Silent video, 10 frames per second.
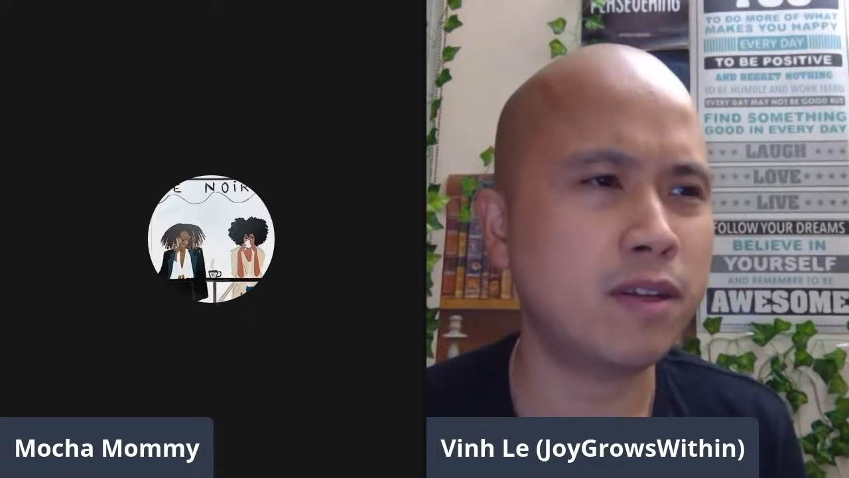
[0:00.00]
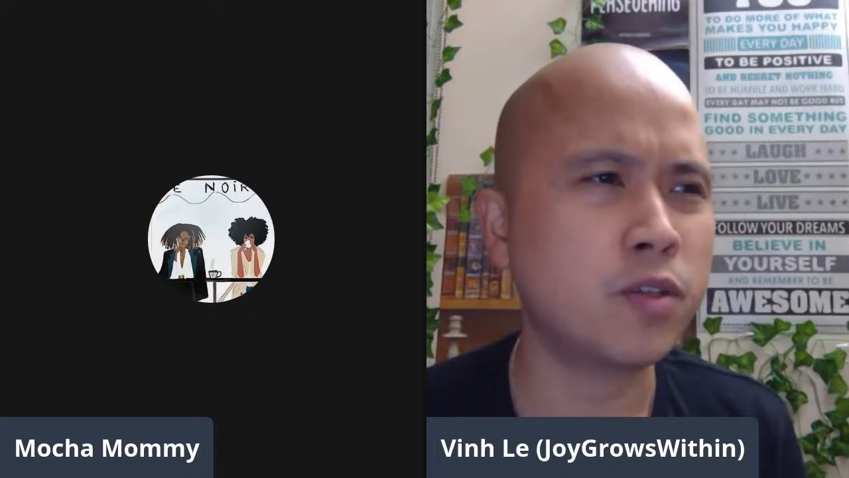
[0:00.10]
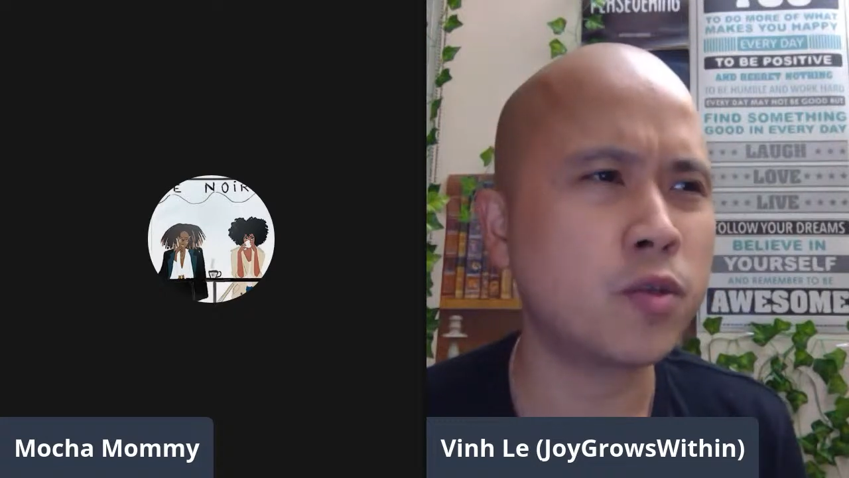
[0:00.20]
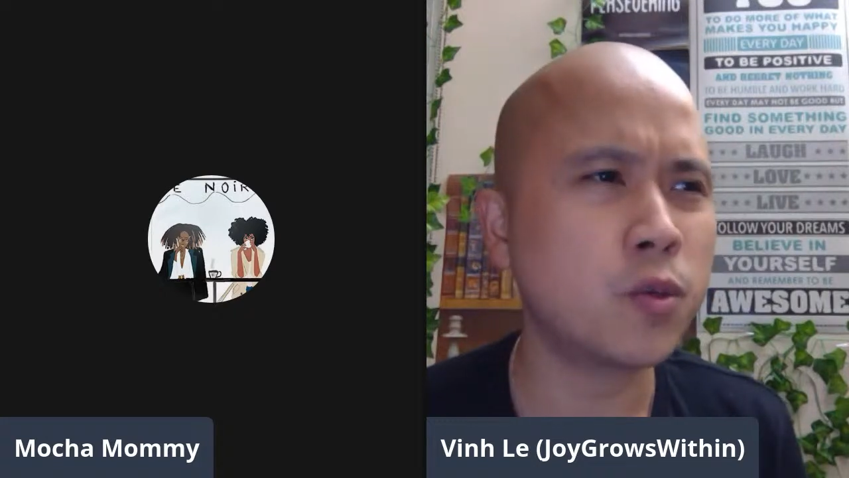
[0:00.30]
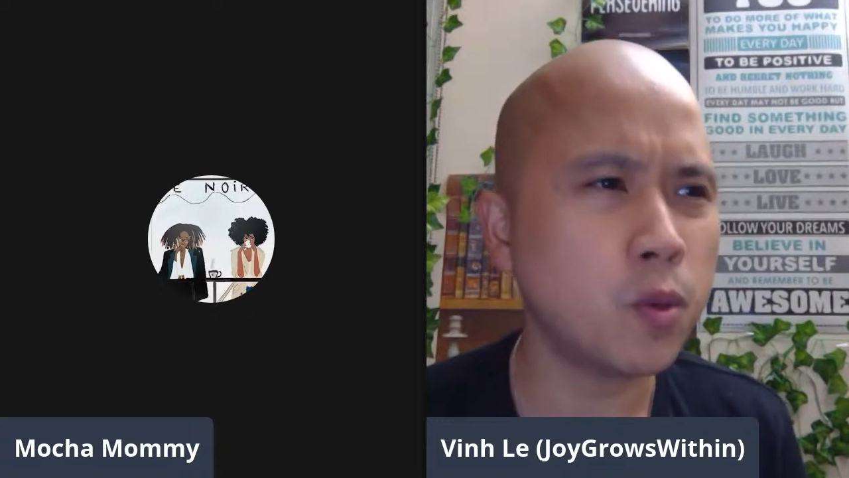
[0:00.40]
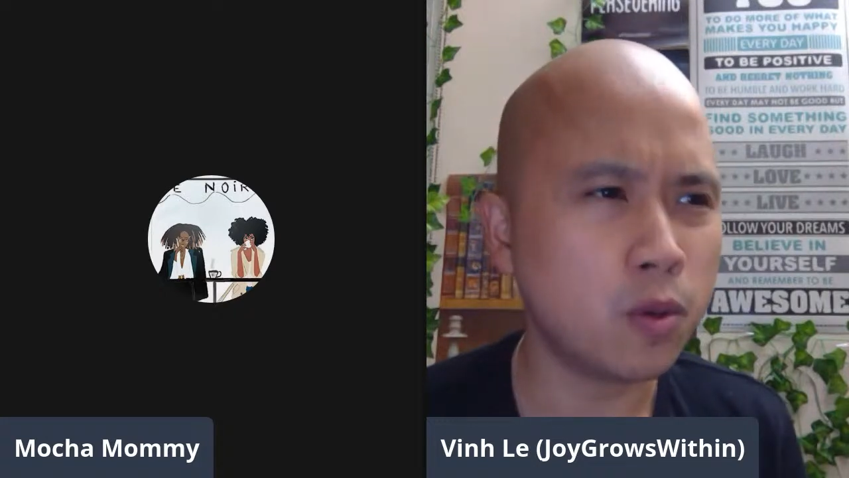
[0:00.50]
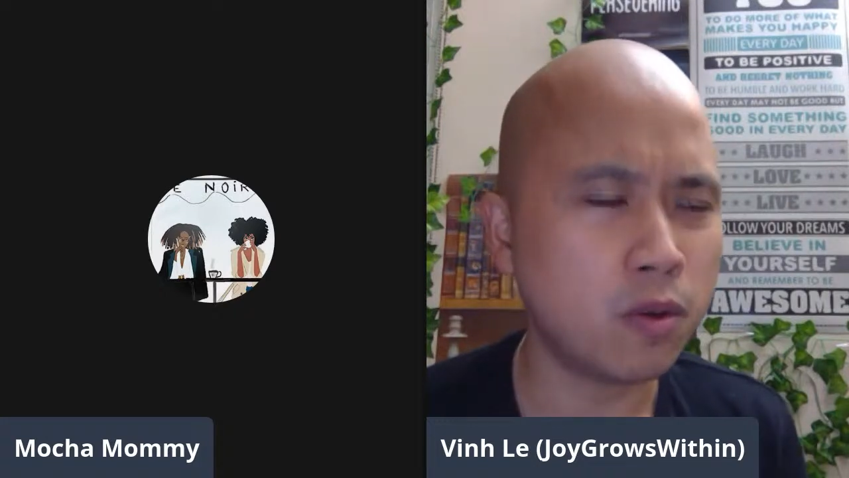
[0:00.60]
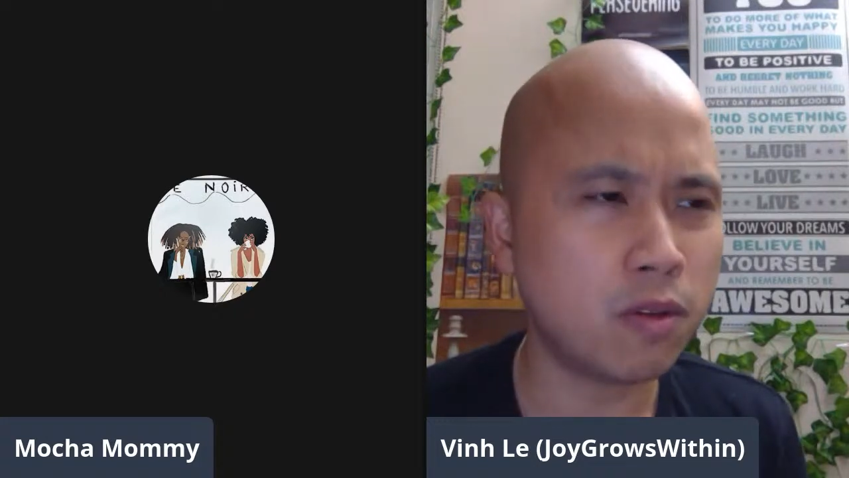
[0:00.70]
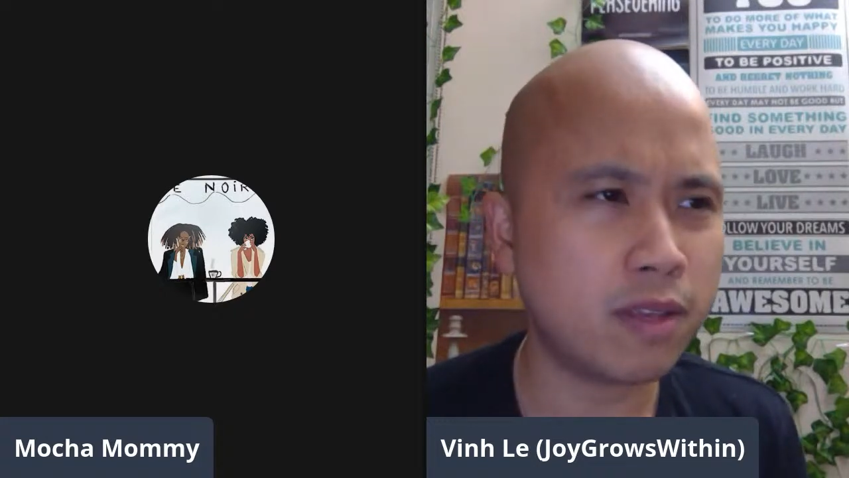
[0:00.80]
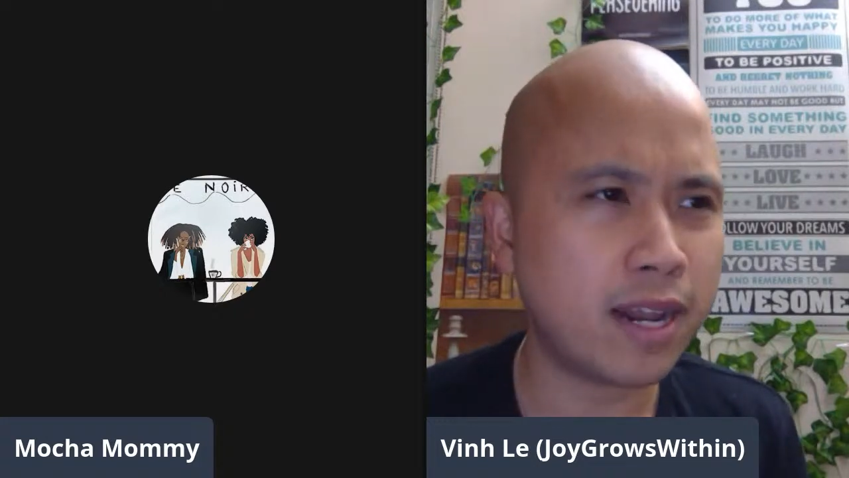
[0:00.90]
a
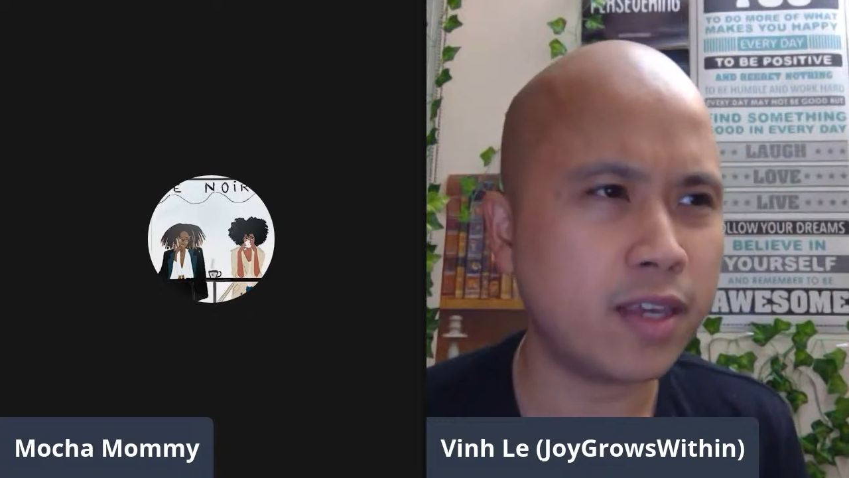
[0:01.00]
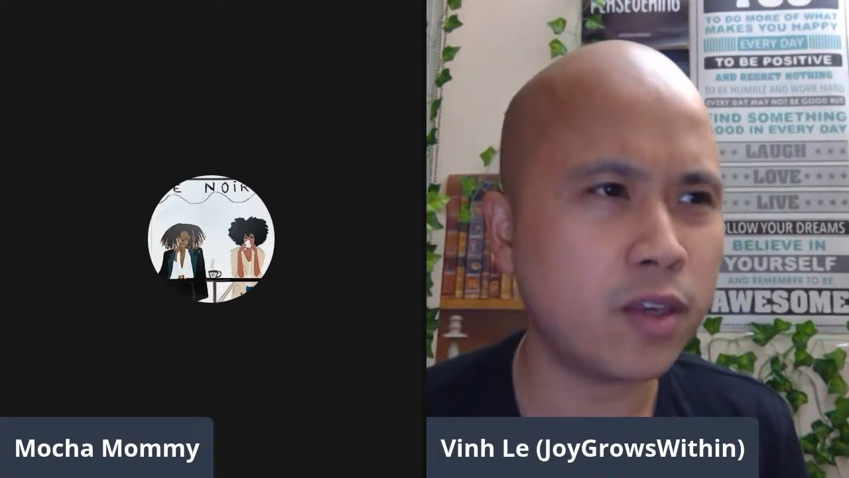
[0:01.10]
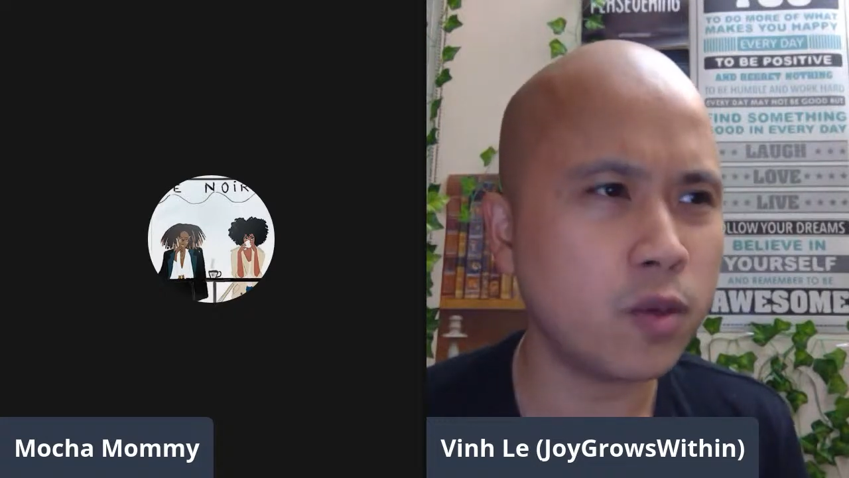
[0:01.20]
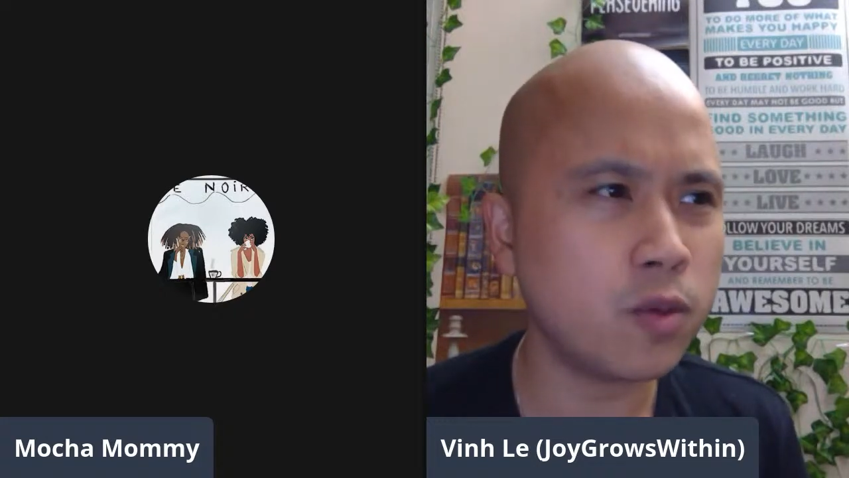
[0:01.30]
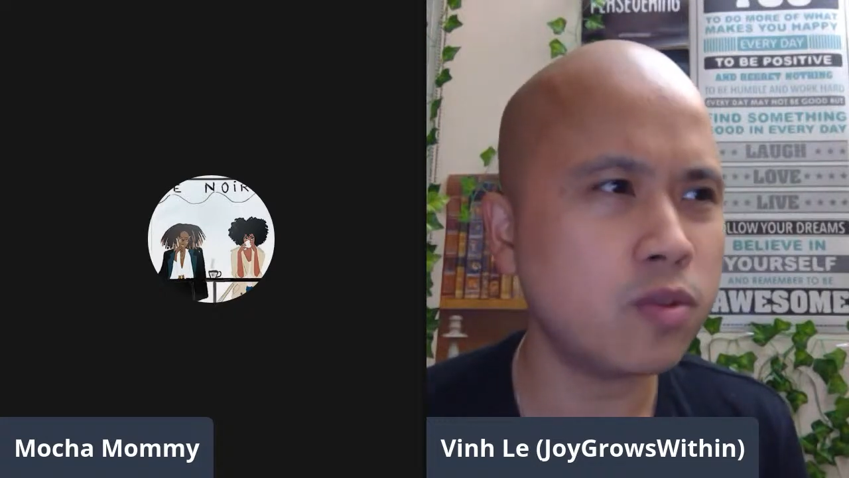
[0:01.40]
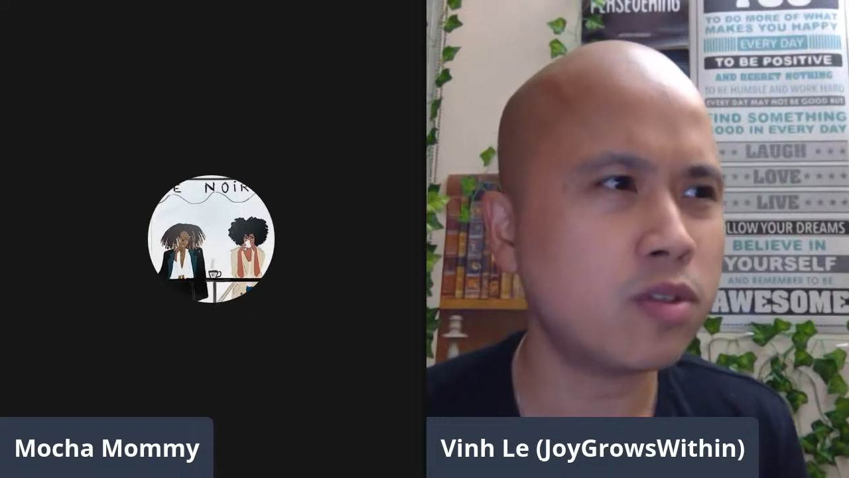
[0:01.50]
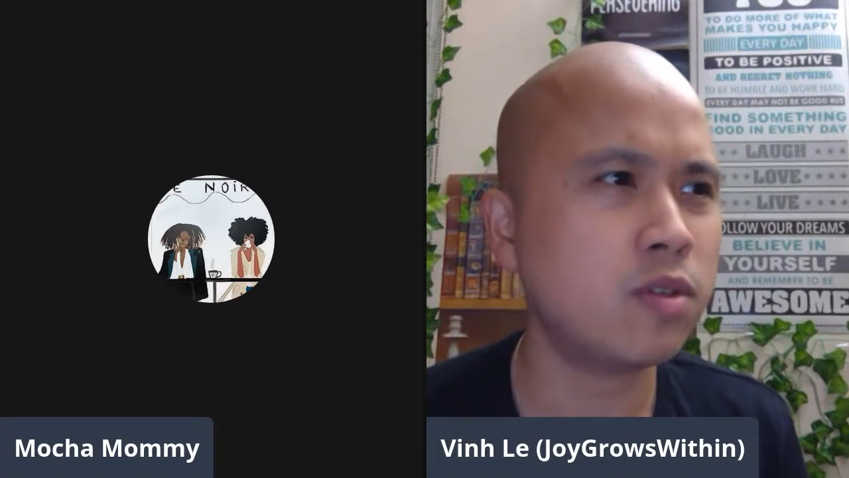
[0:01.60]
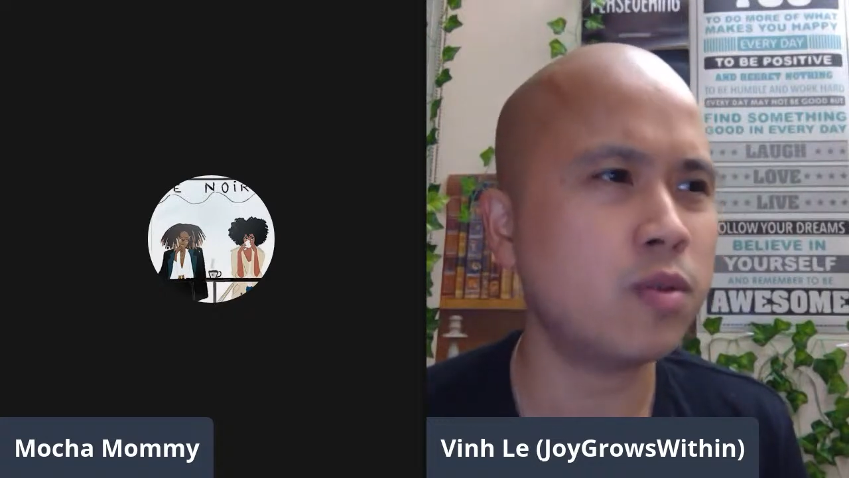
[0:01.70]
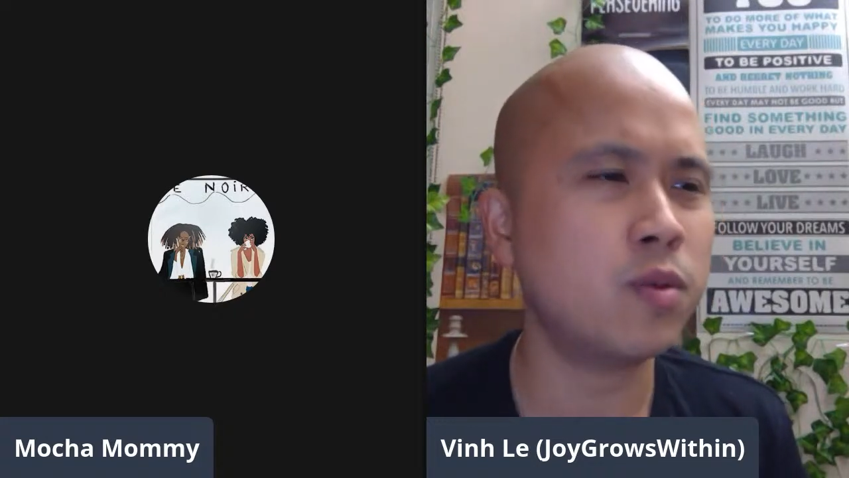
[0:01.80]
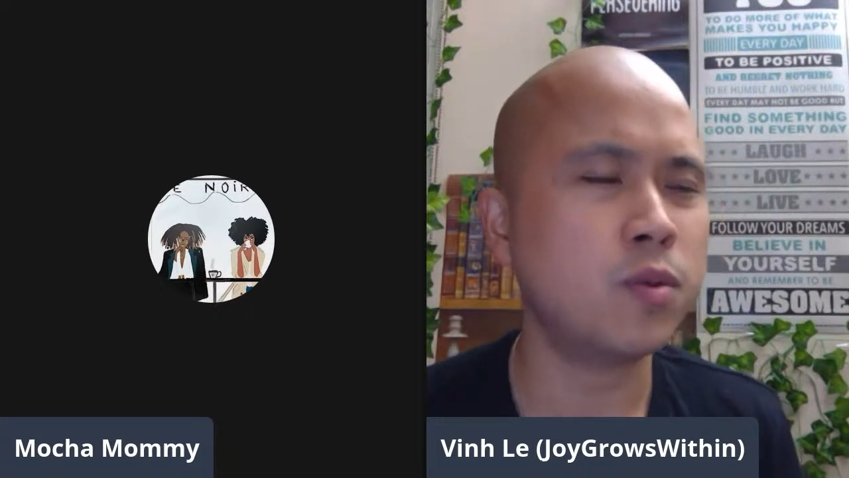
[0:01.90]
tool that I use
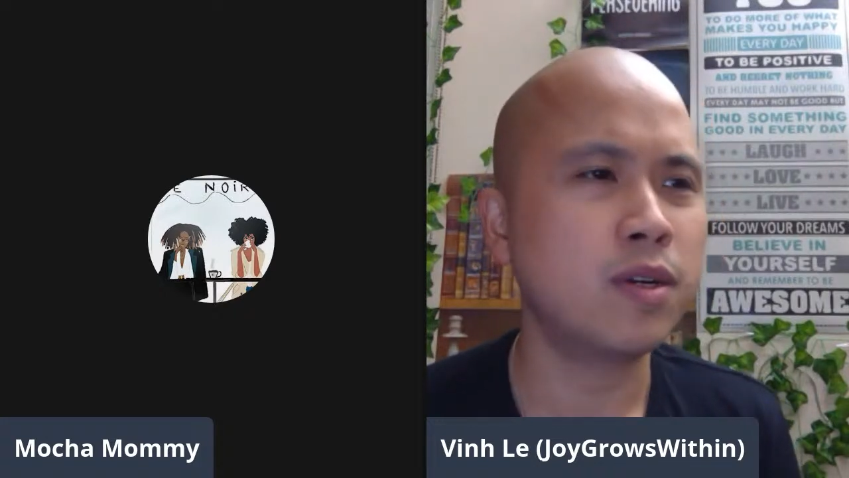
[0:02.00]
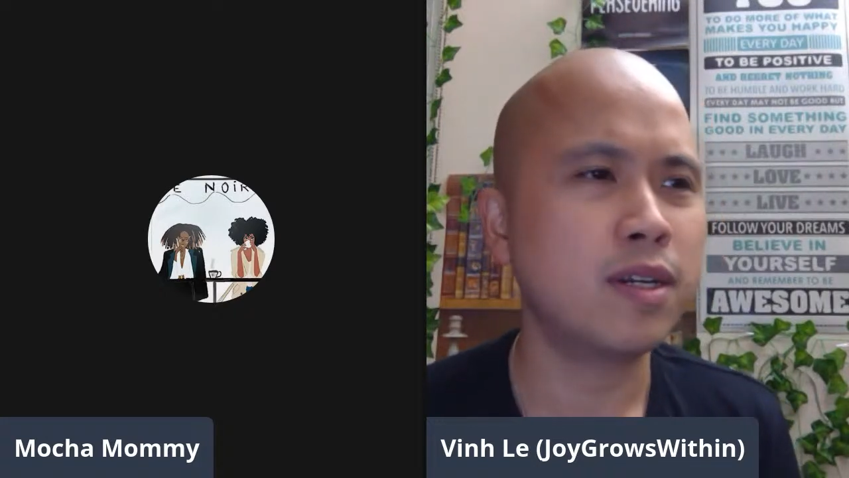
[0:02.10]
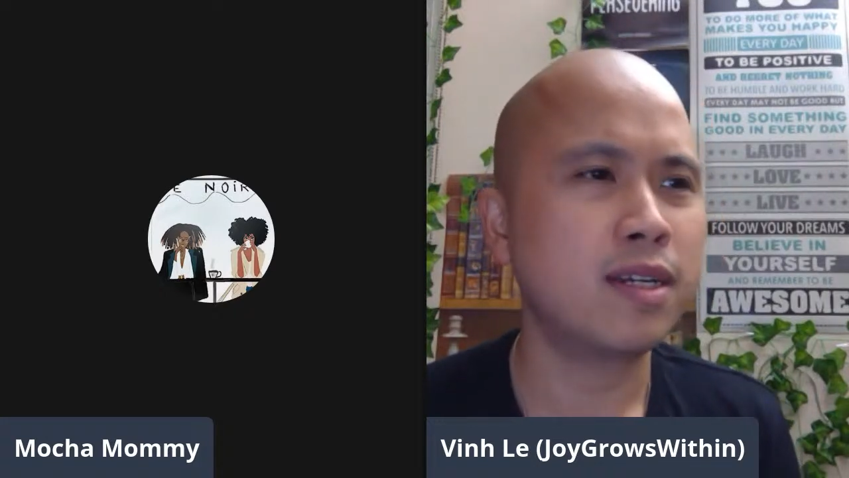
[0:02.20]
to